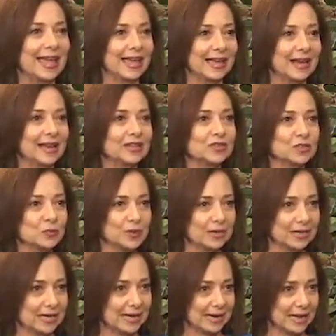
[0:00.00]
And I just yeah.
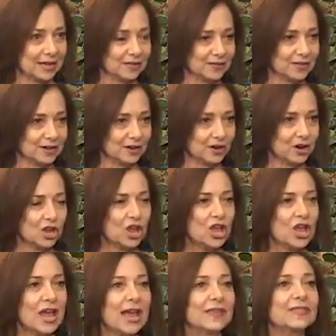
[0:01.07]
wanted to get out of there.
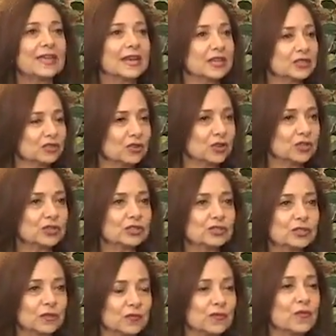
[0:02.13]
And then I started to
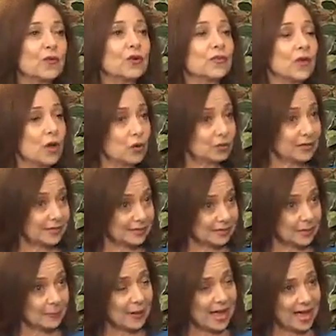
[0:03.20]
look for the
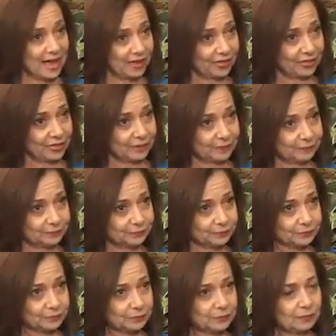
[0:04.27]
holistic path.
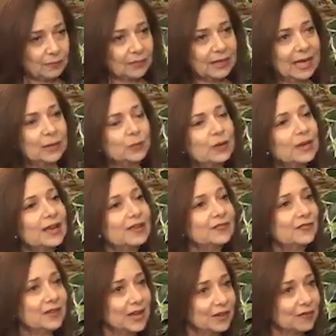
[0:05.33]
And when I
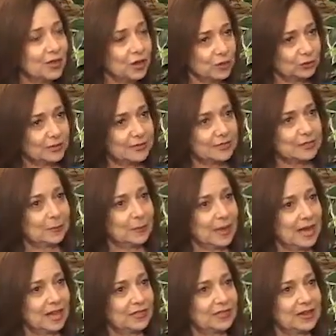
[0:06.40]
found the holistic
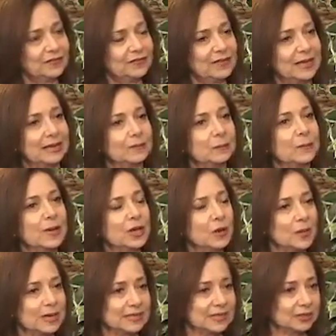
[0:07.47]
path, I found
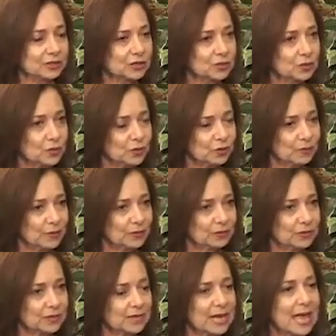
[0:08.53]
bioidentical
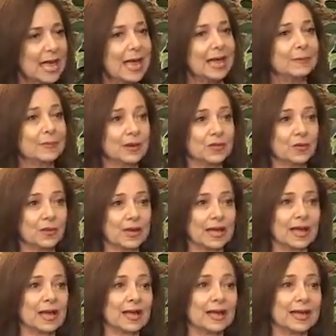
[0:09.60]
hormones. And by the
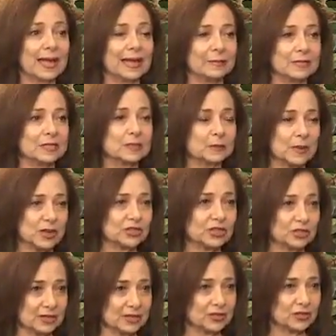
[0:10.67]
way, I am a
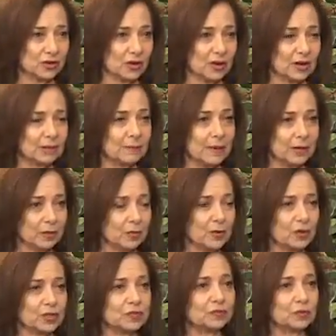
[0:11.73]
specialist on
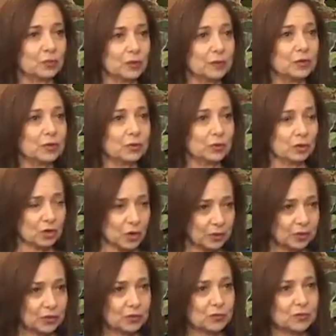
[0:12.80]
menopause for women who are
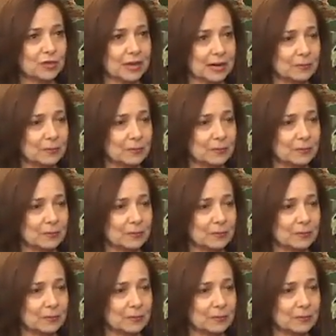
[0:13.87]
going through that.